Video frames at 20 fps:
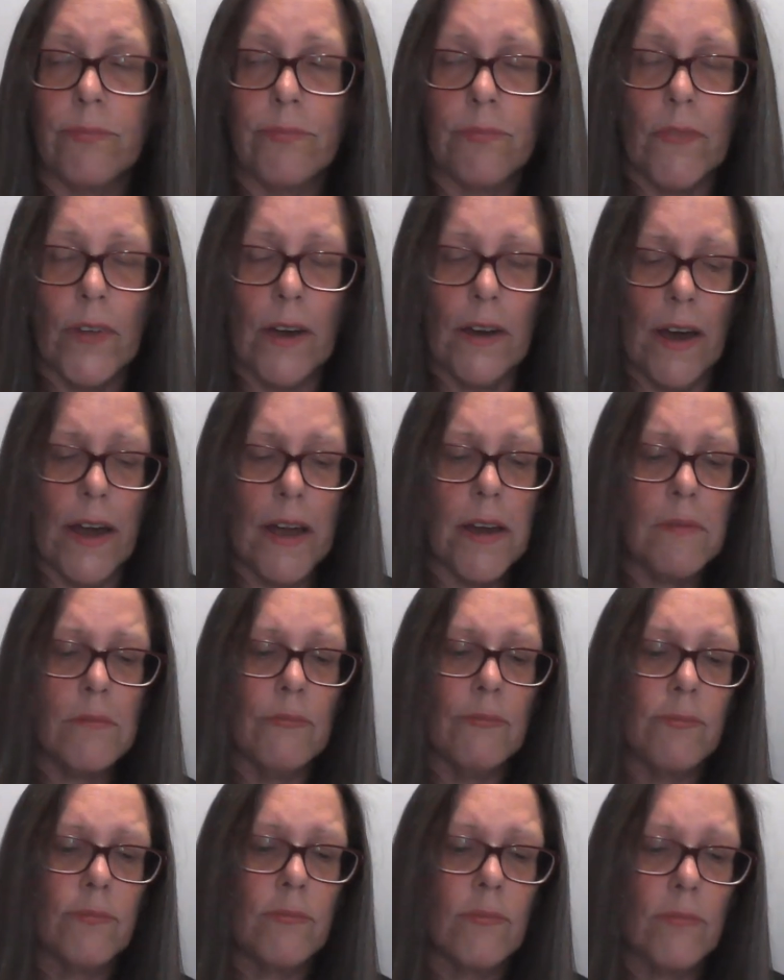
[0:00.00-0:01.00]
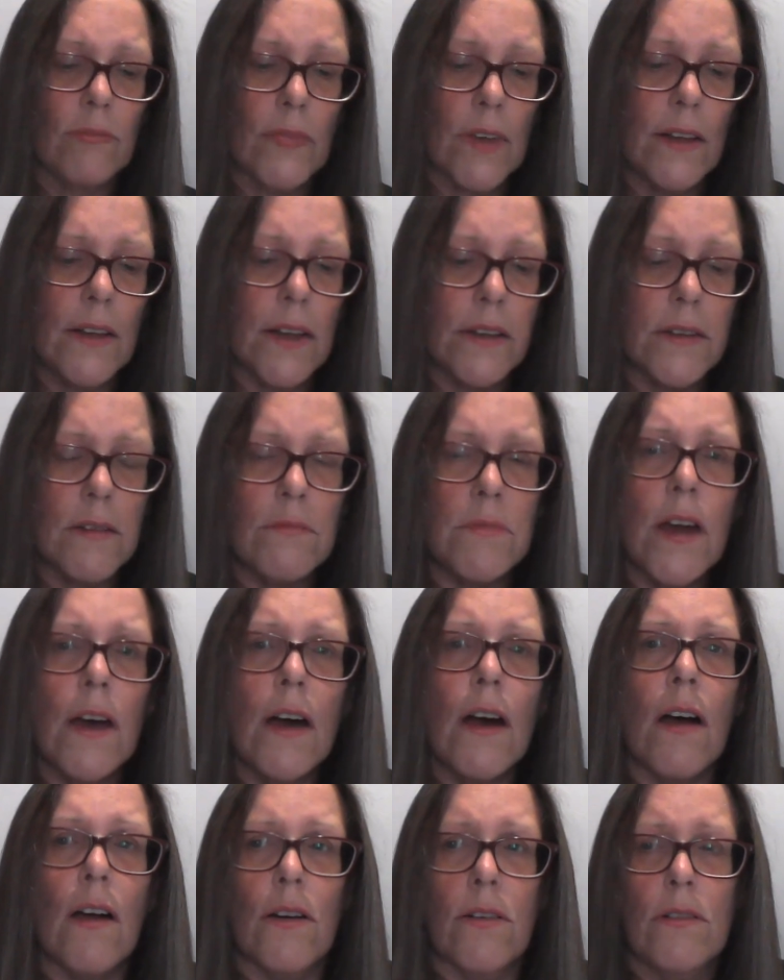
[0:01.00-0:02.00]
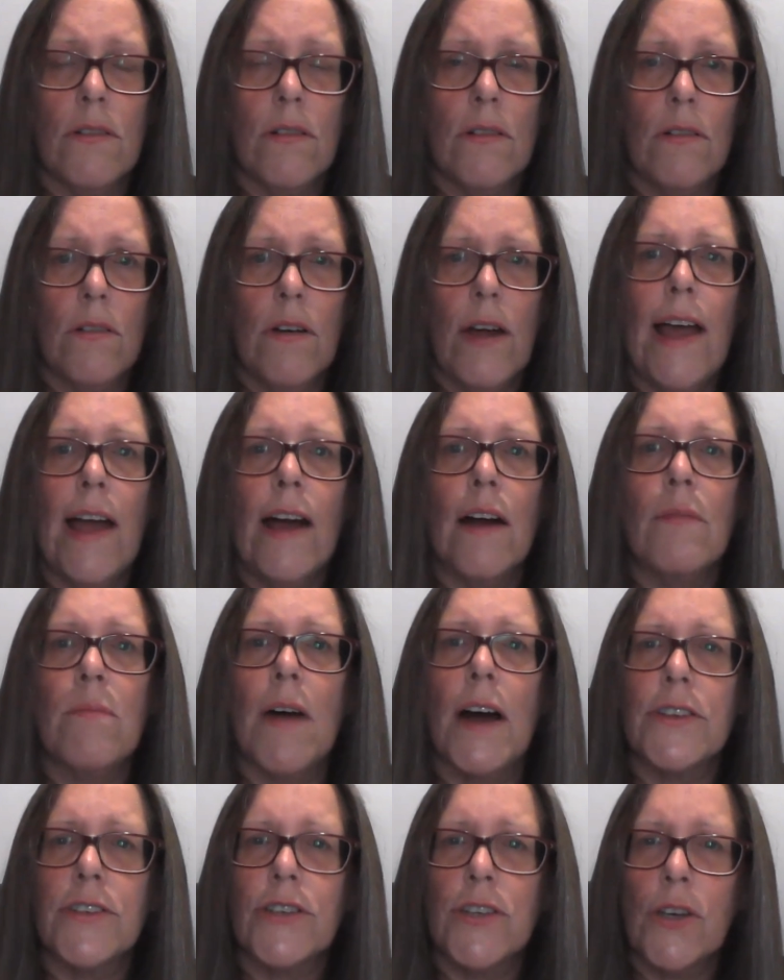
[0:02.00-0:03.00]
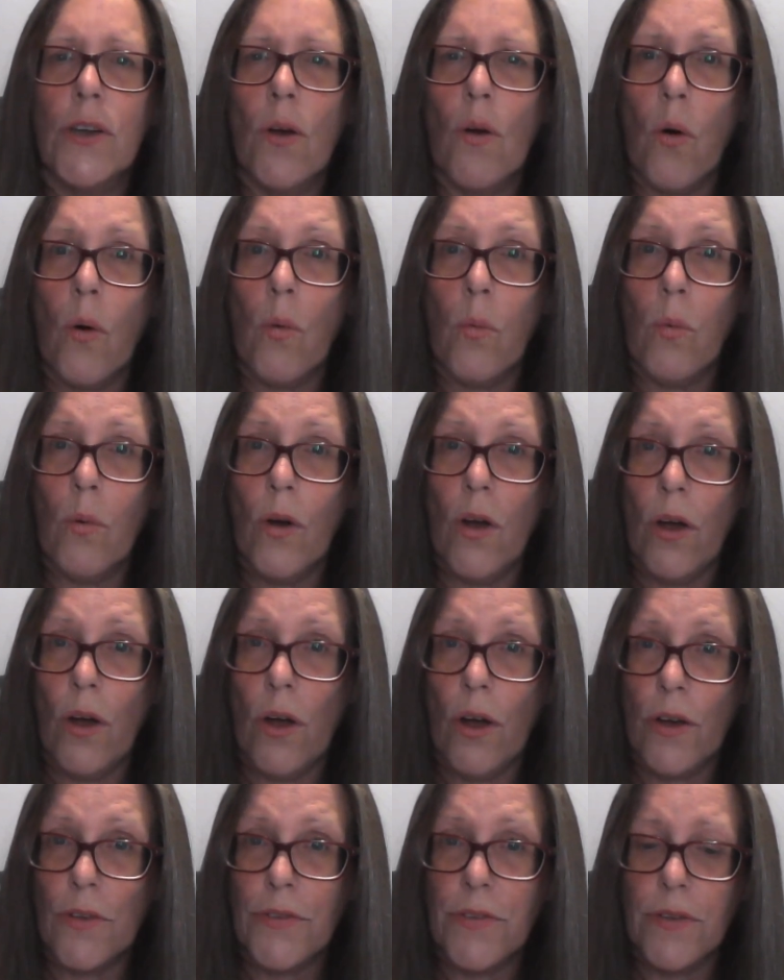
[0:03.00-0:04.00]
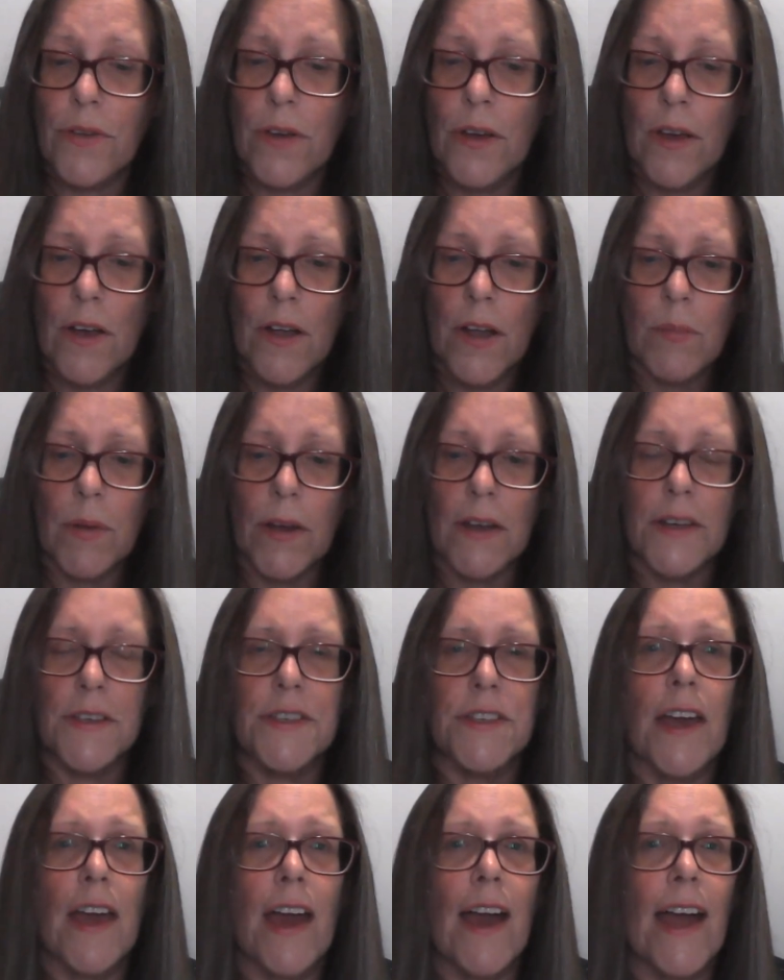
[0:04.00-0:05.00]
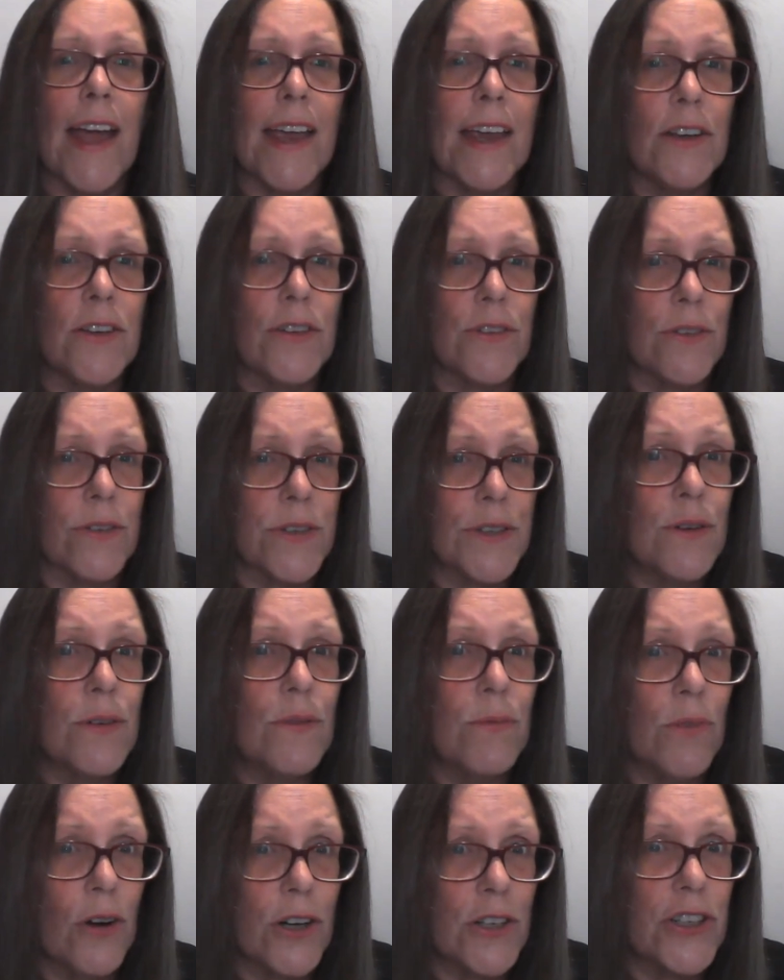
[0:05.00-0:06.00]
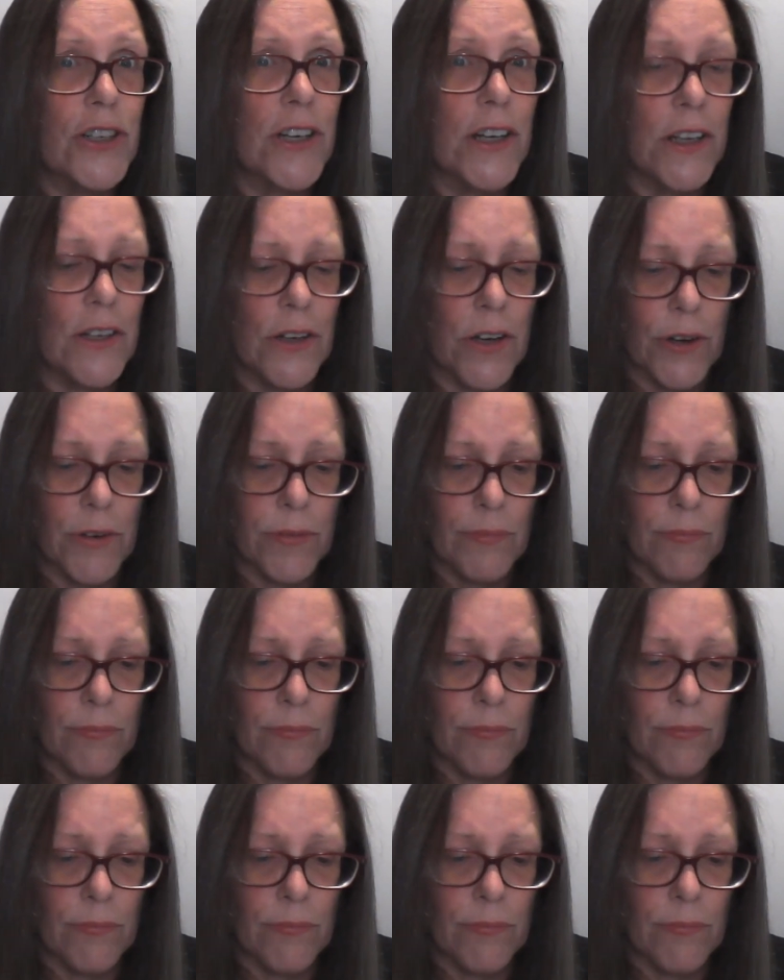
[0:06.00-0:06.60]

Okay? Let them know how much you're worth because the angels are watching you.